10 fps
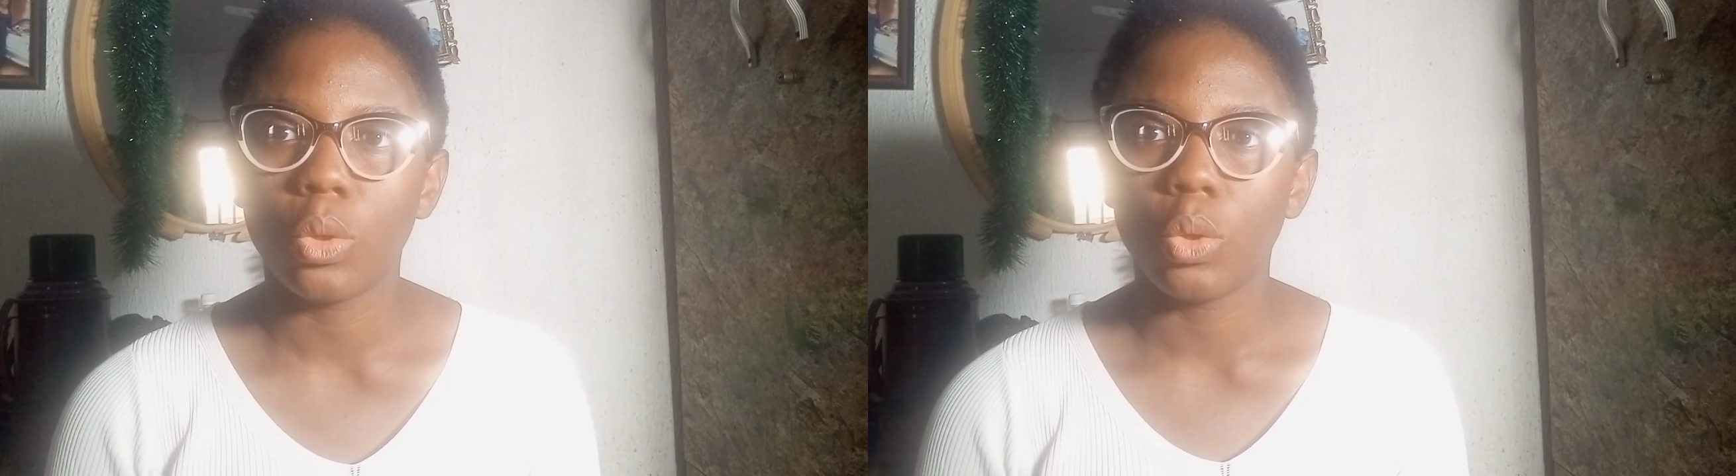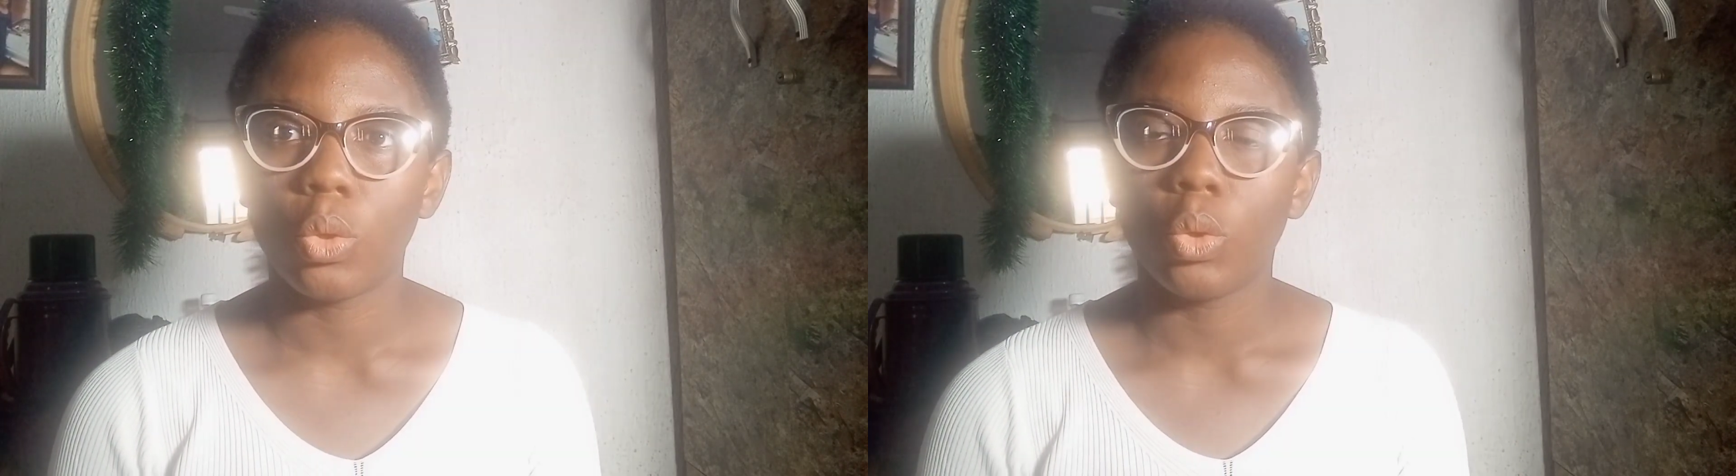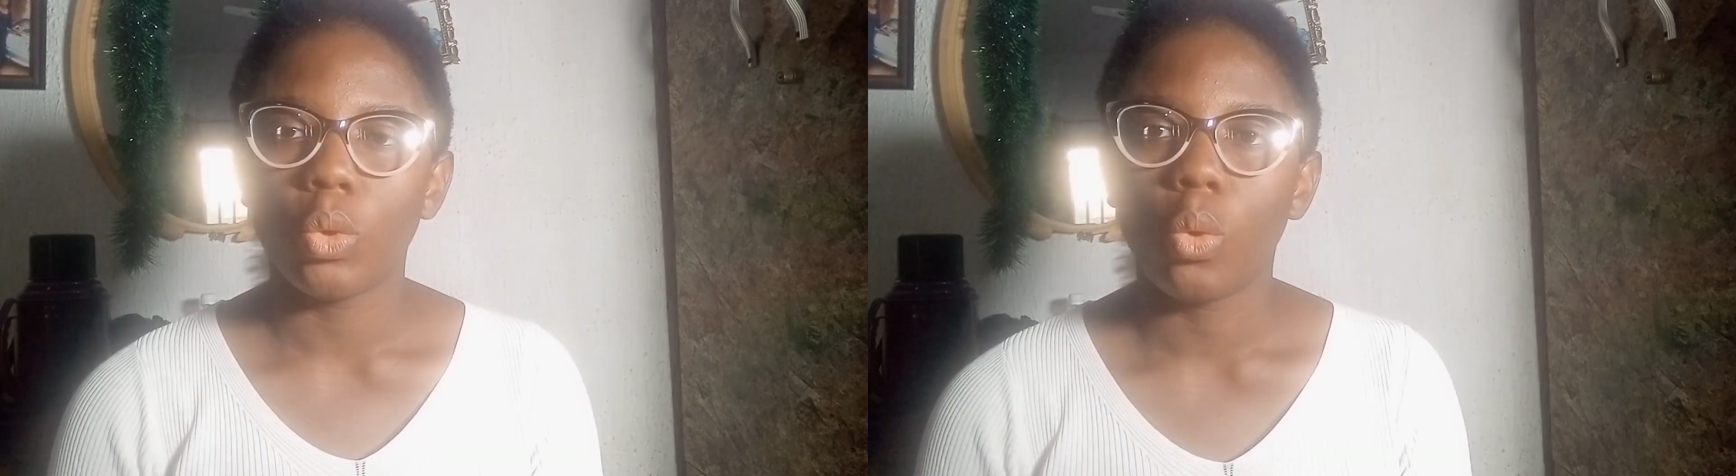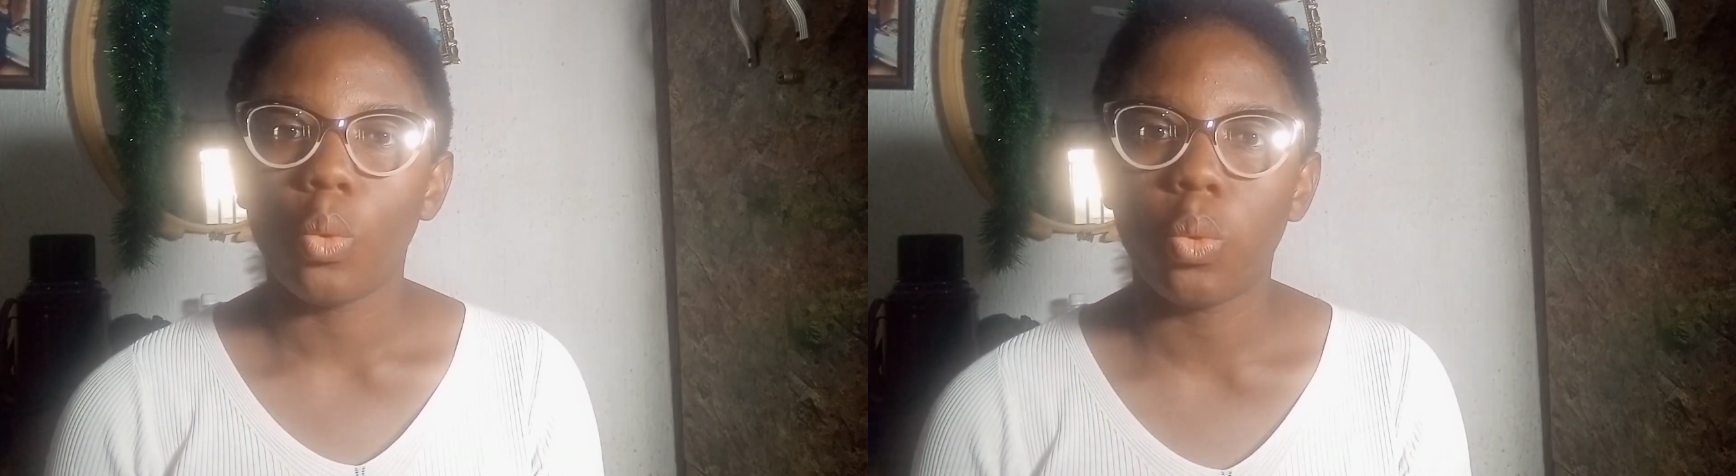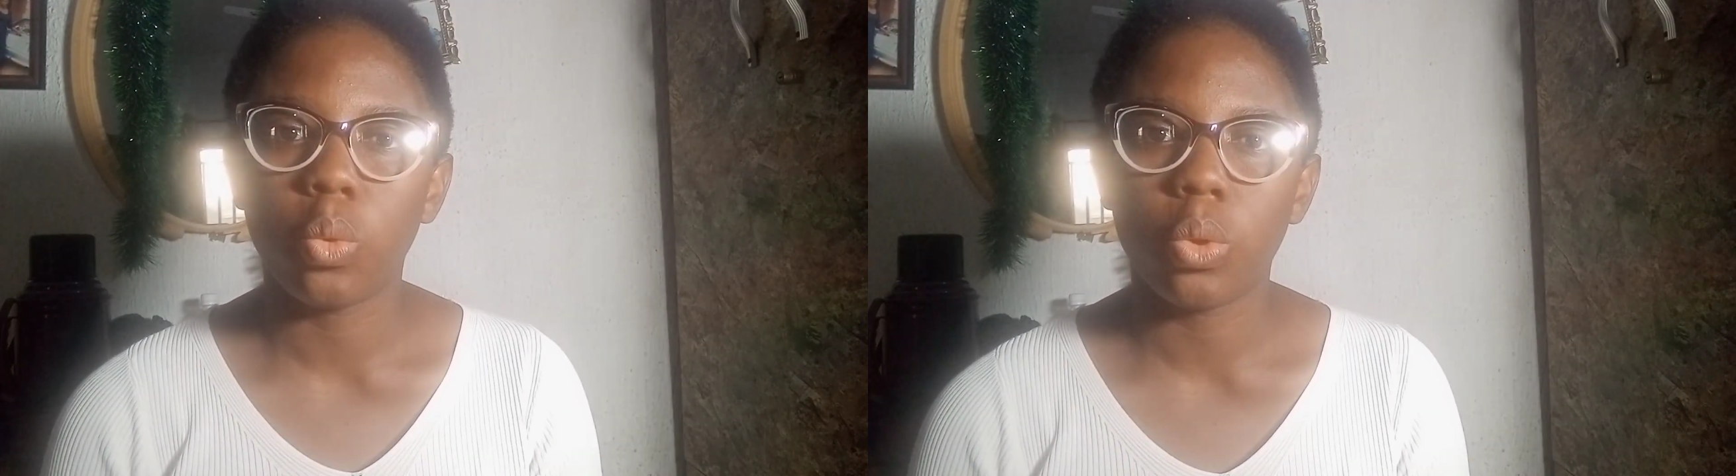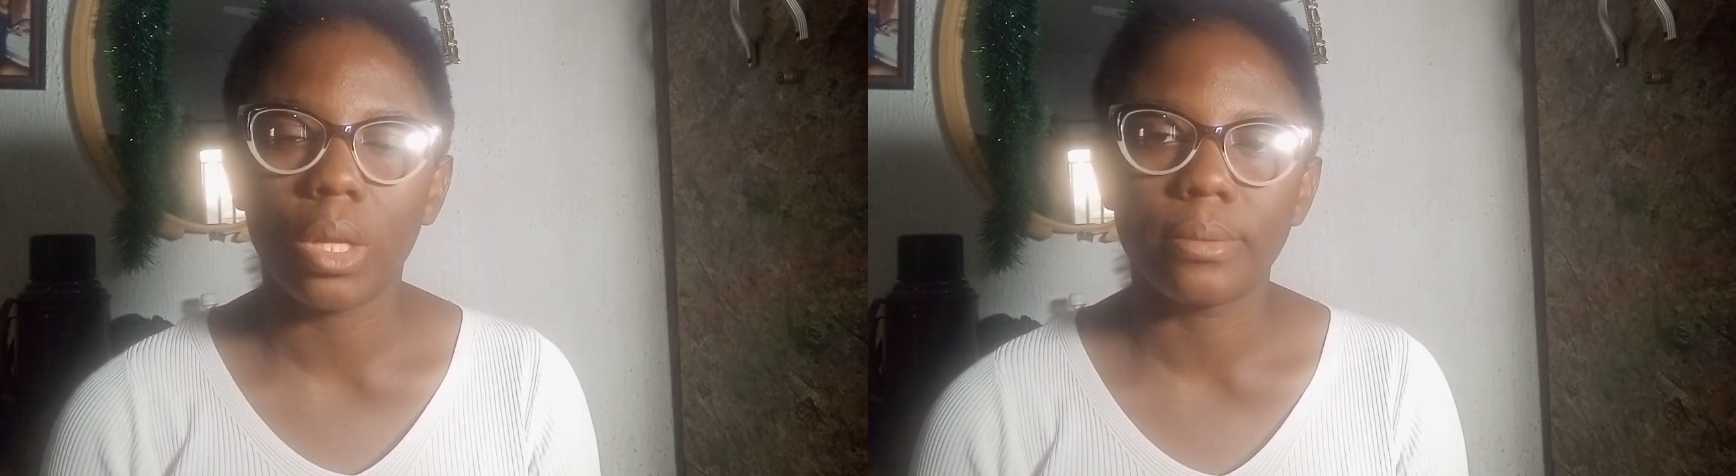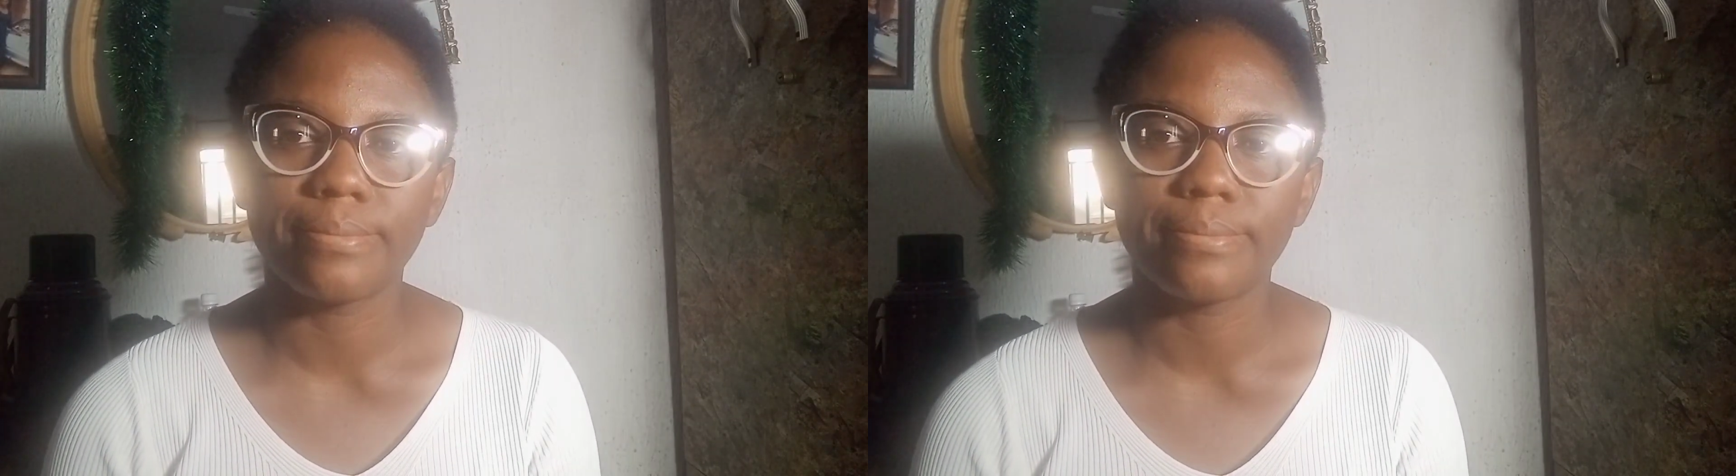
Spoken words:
I ended